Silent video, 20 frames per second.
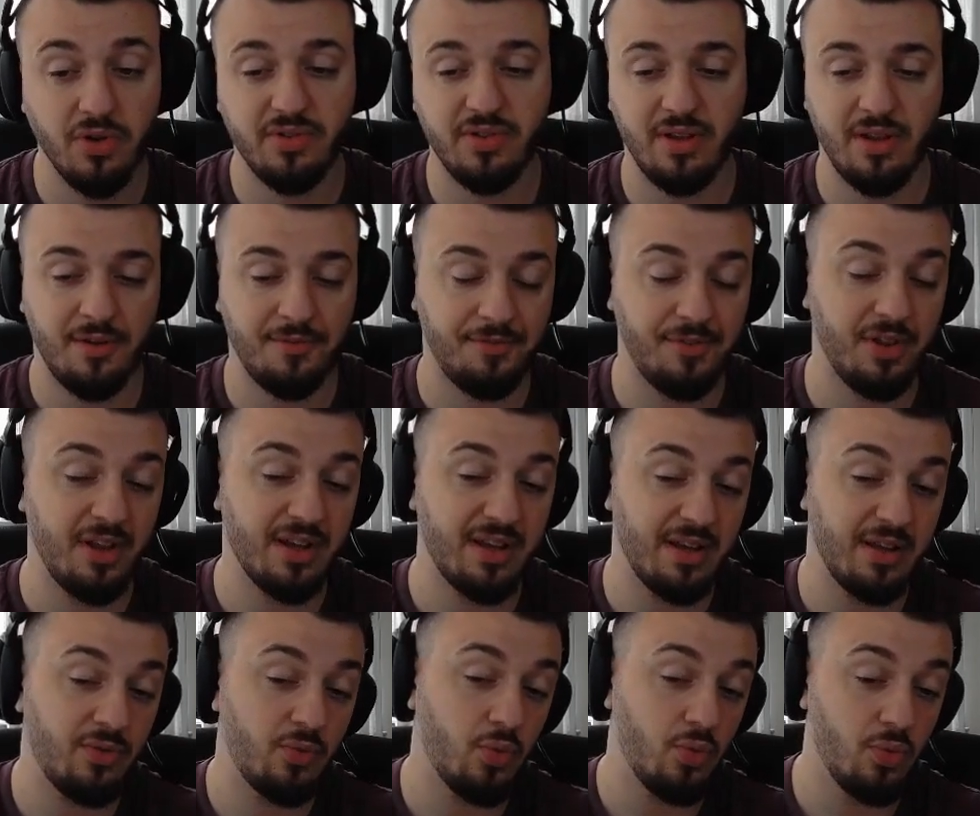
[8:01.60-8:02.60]
and I feel like
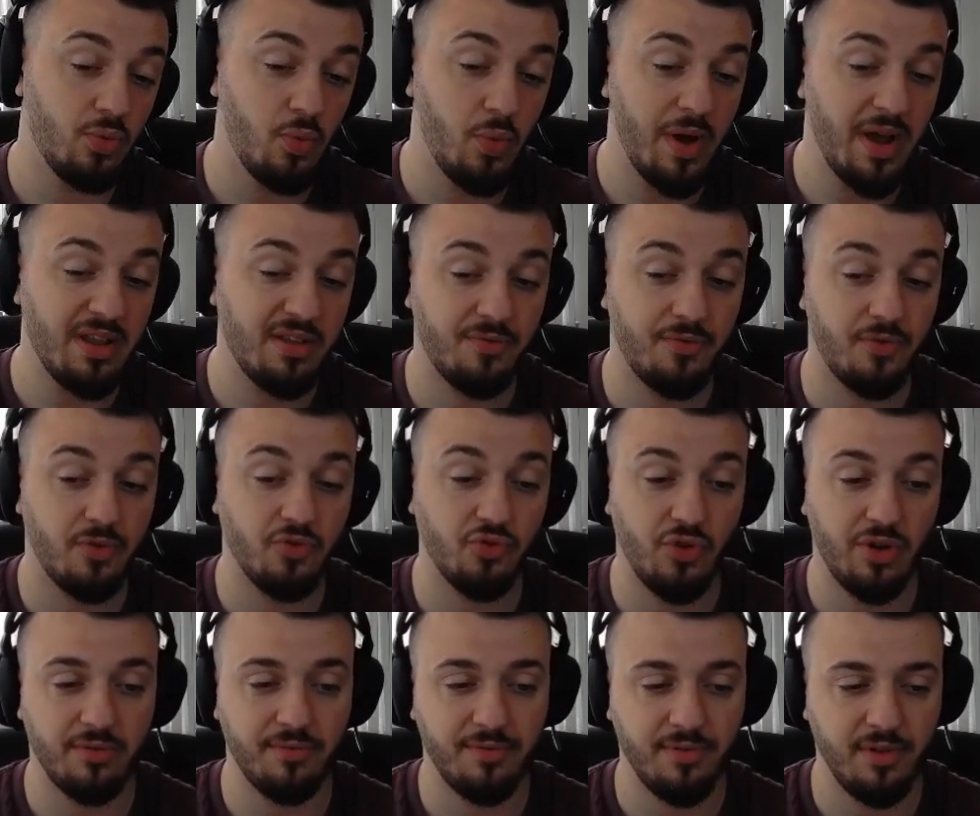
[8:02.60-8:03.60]
it will wait for
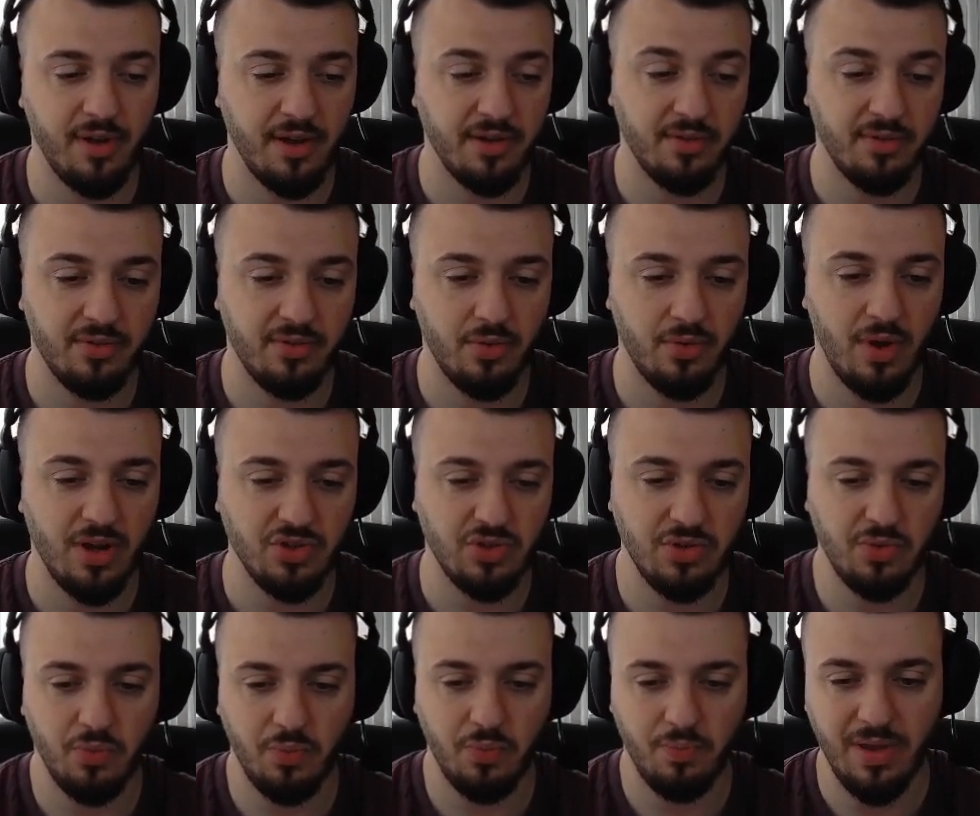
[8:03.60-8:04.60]
Dragonflight to
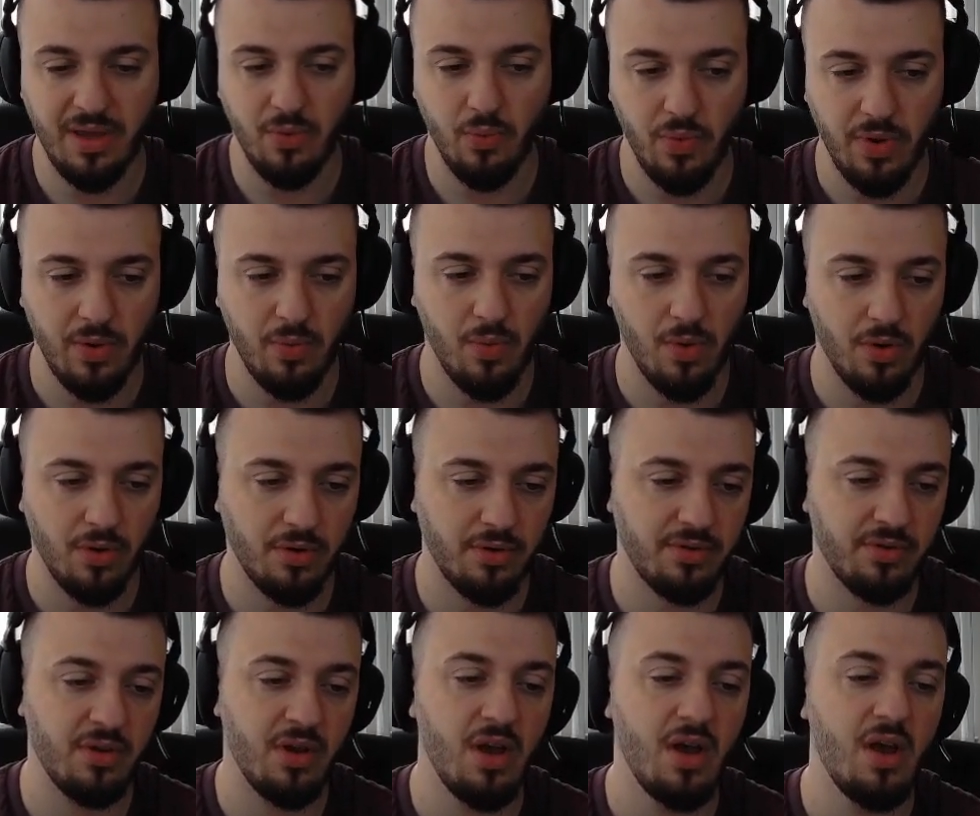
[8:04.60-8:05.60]
actually be
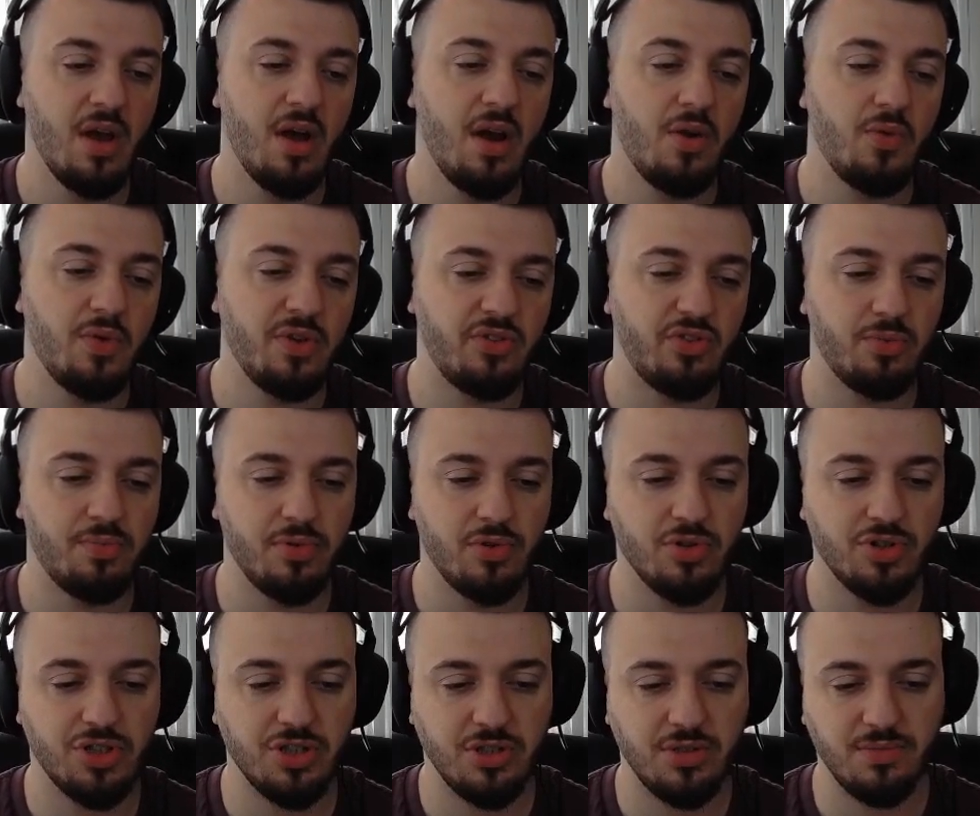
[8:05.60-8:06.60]
reworked.
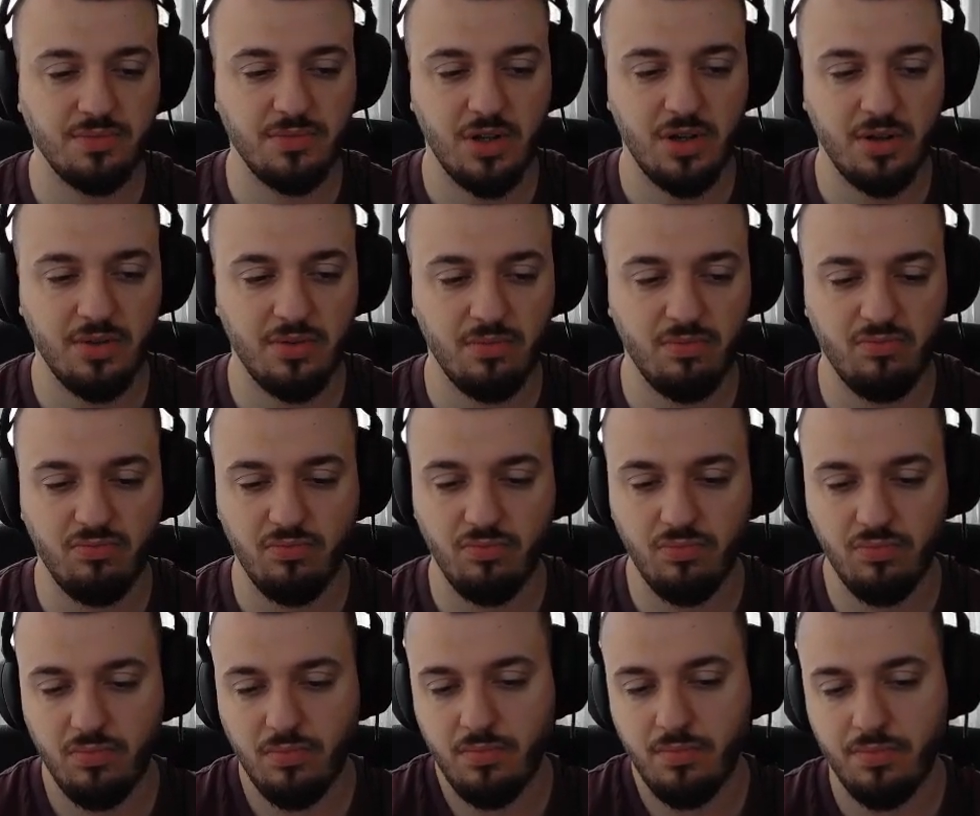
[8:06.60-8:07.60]
Retribution,
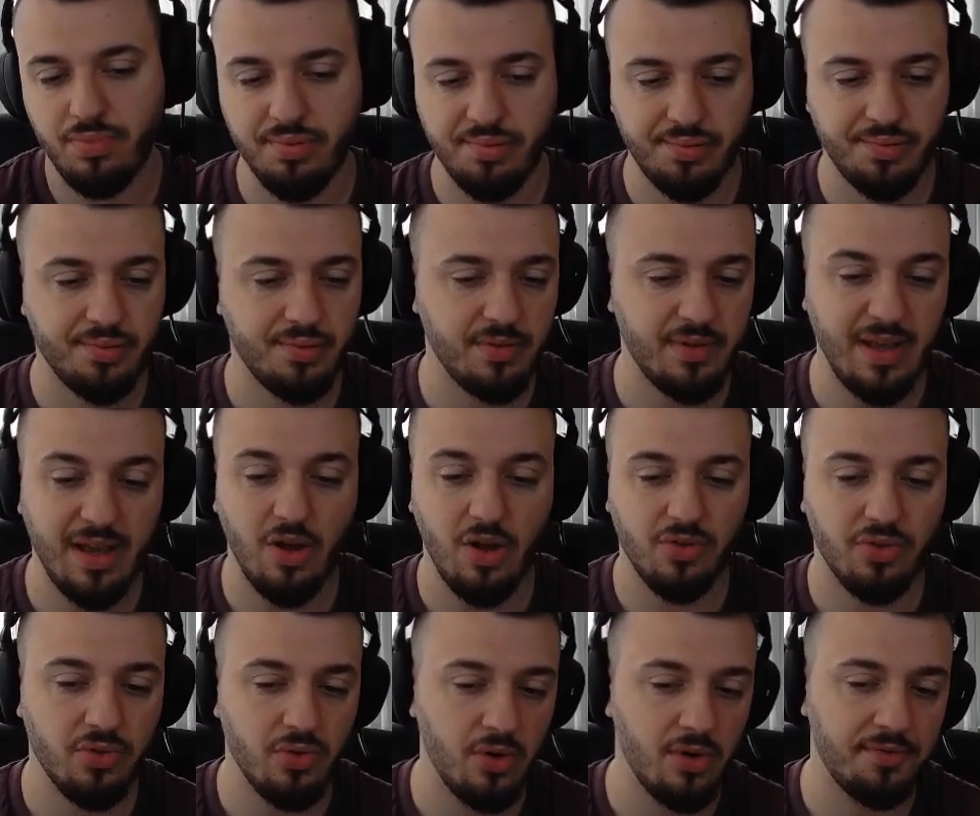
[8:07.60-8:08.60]
they
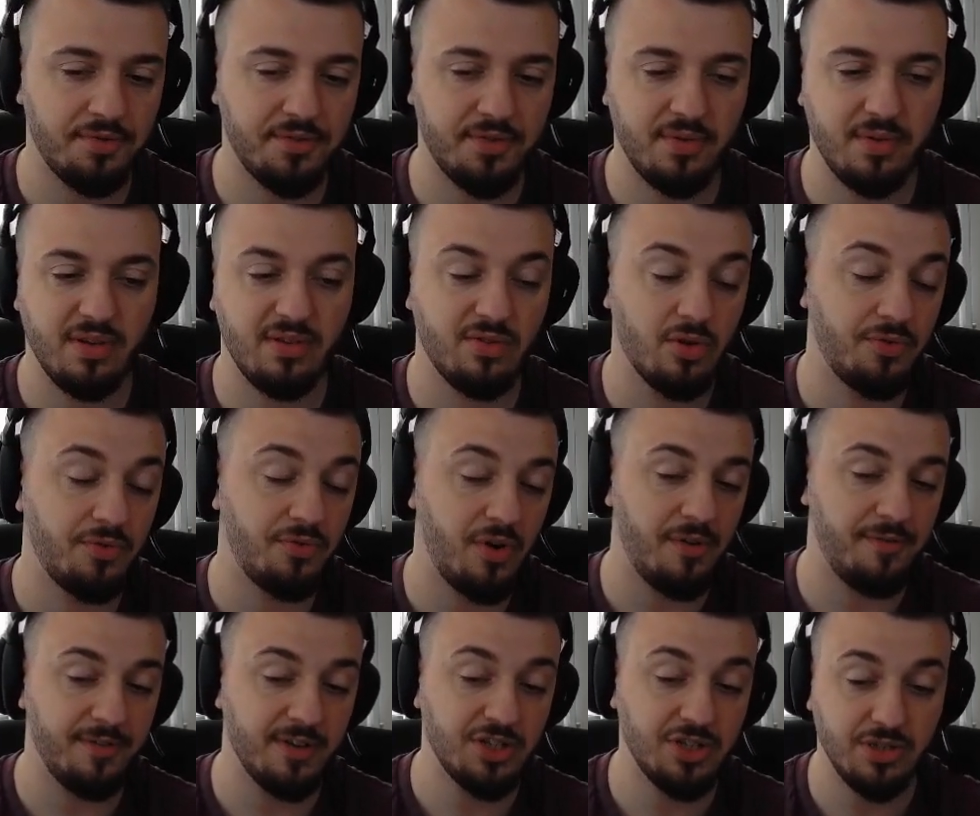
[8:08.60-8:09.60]
got nerfed. It's good for
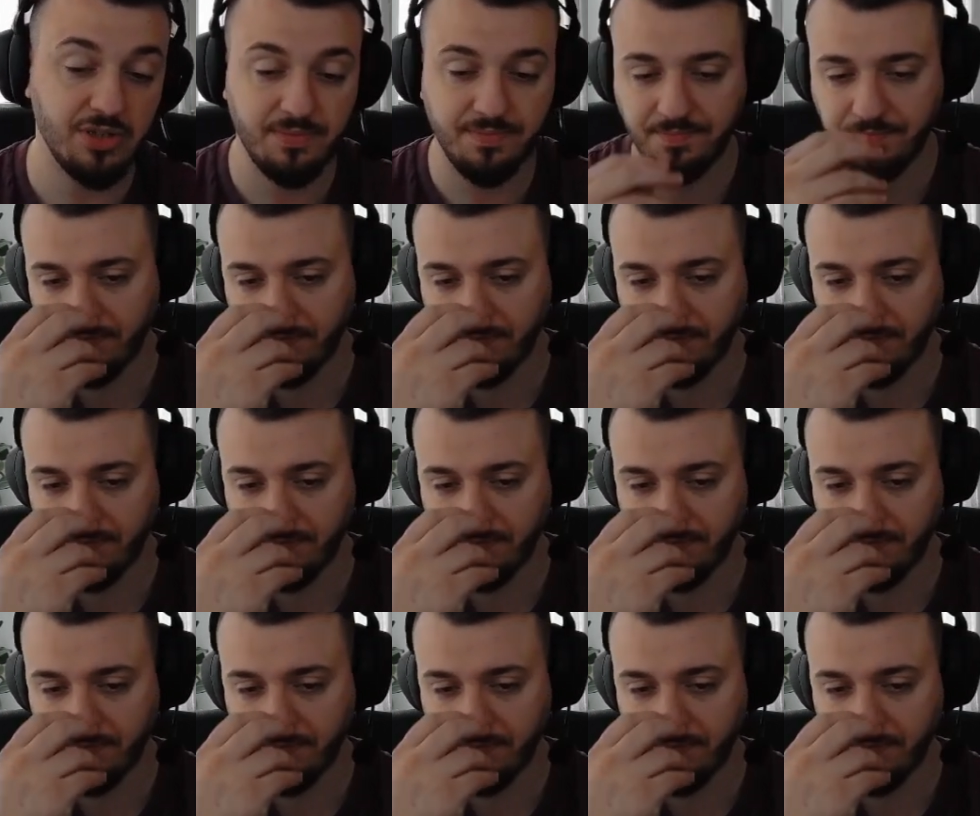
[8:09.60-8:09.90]
Affliction.